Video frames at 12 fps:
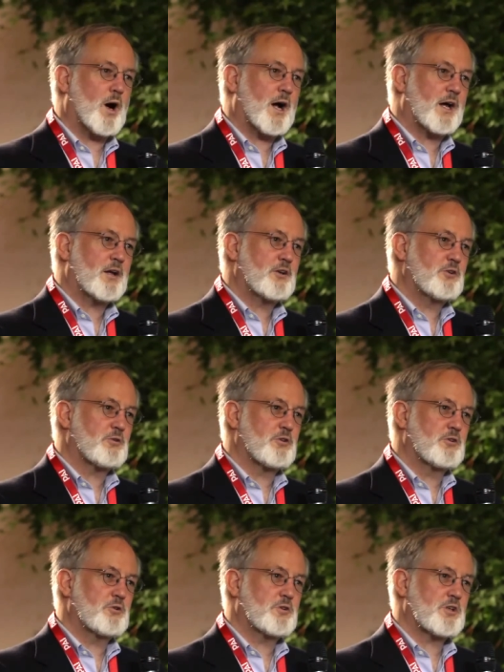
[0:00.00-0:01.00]
why you
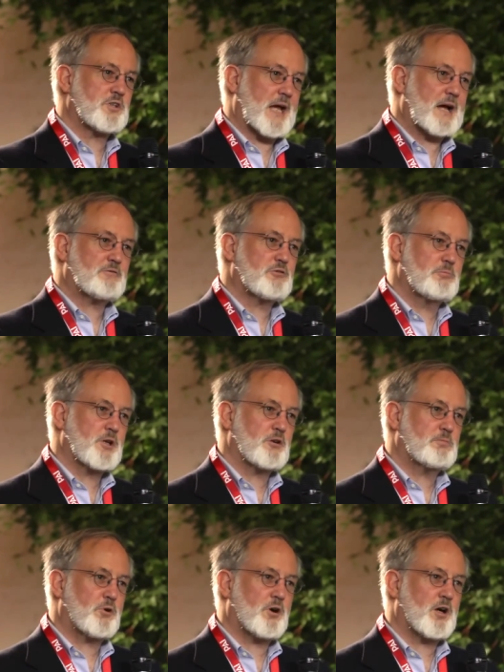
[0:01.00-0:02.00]
can do things after
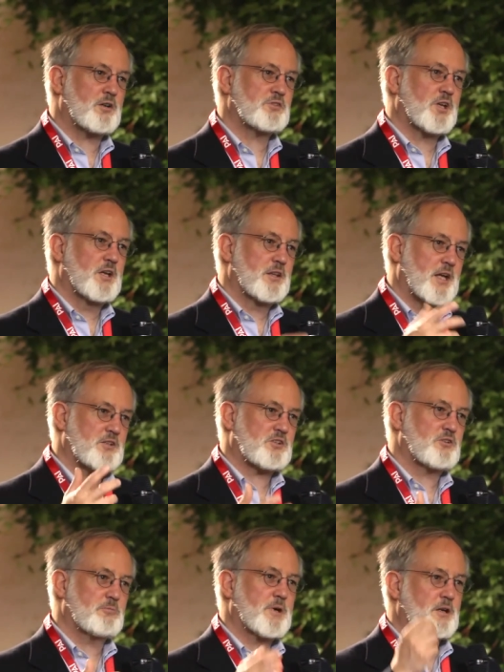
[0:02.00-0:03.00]
menopause
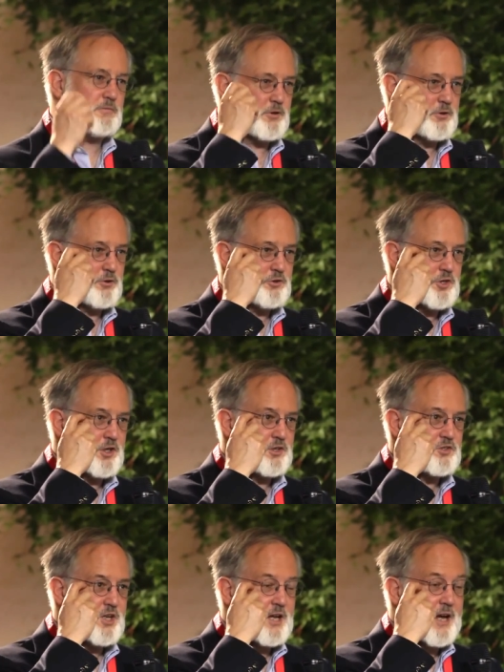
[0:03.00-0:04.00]
that still benefit your
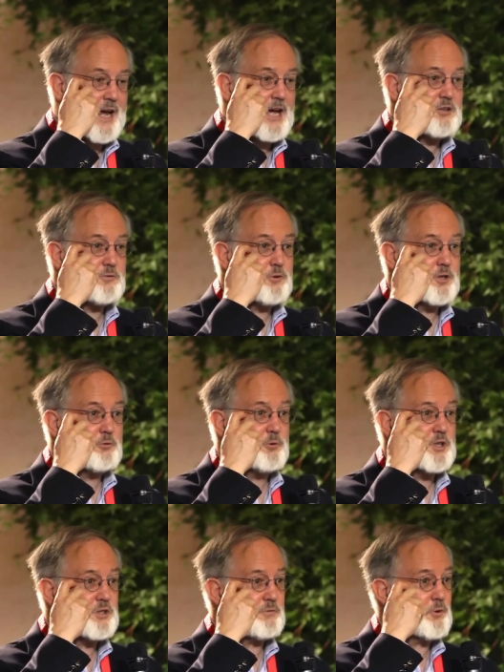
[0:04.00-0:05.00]
genes. As for the
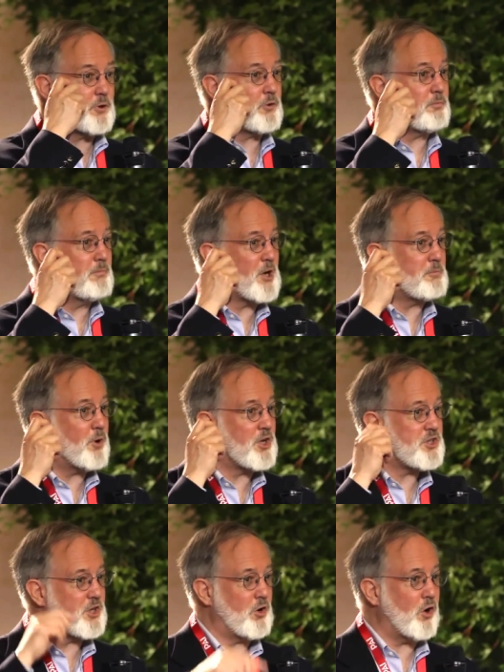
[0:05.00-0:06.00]
reason for the
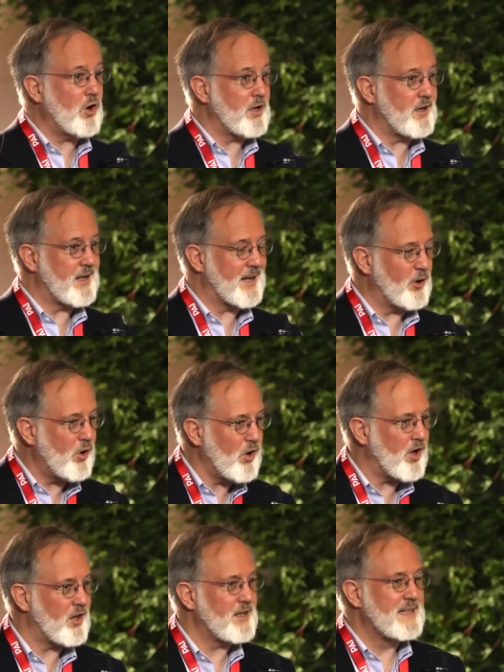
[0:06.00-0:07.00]
menopause at all, at
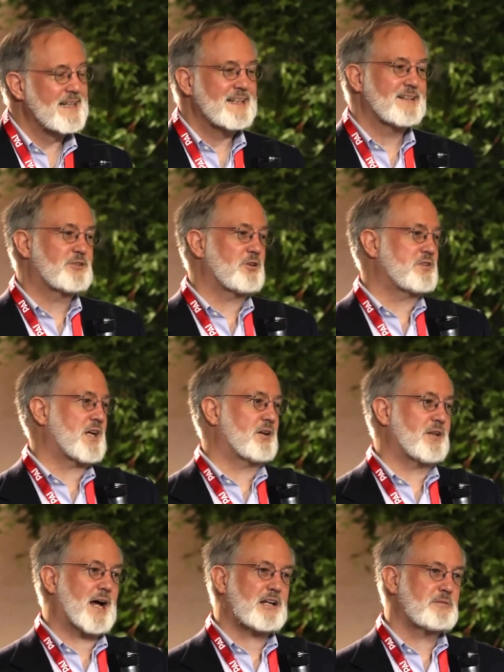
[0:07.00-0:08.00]
all, it turns
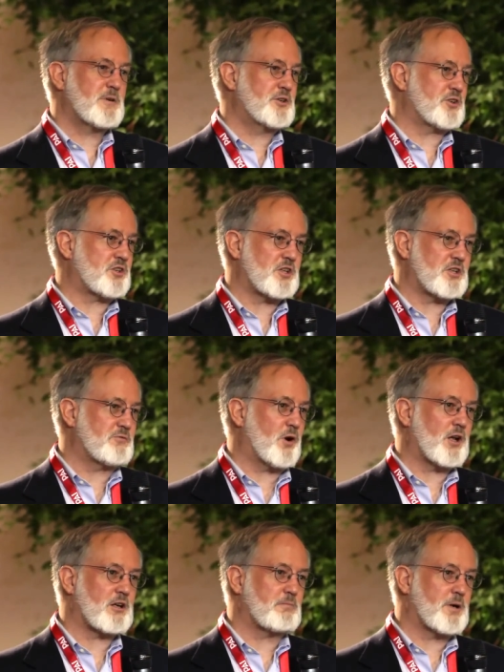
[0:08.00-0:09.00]
out not to be just things
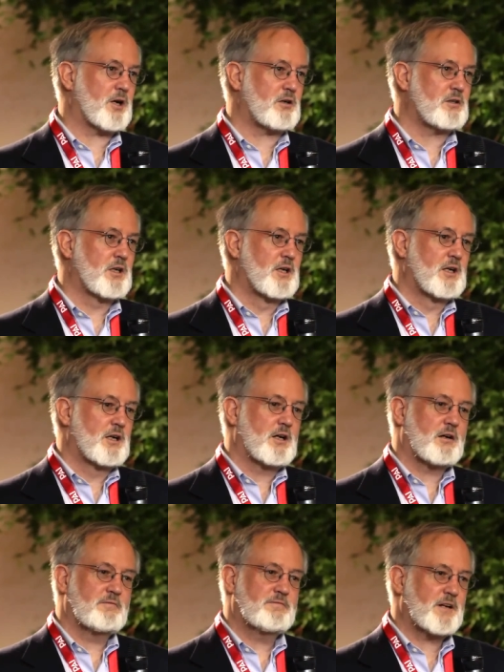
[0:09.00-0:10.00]
falling apart,
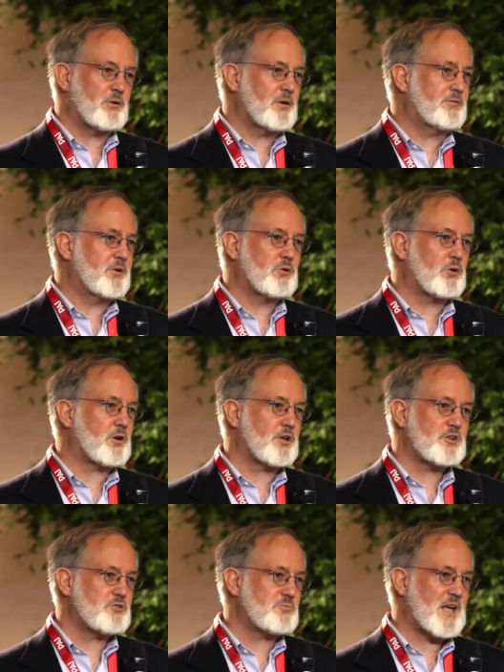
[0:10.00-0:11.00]
uh, very few
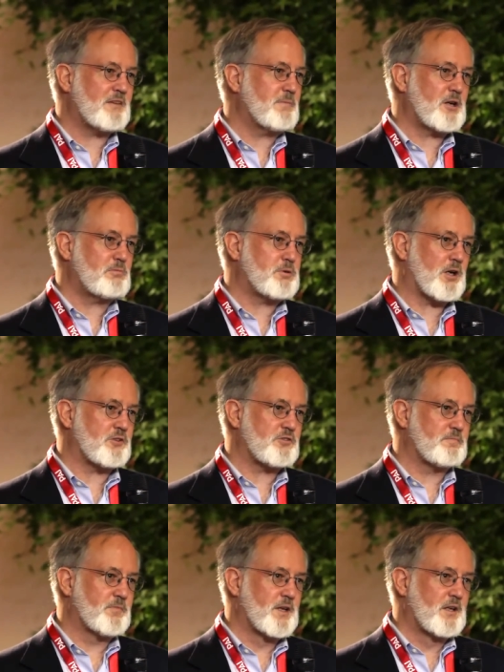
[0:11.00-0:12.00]
organisms have
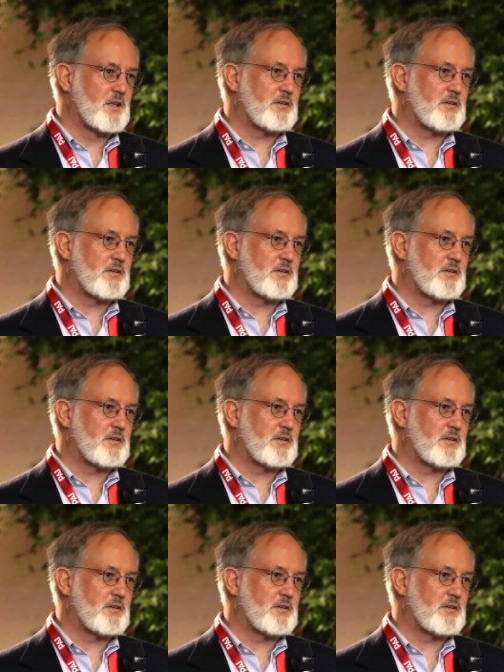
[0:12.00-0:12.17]
menopause.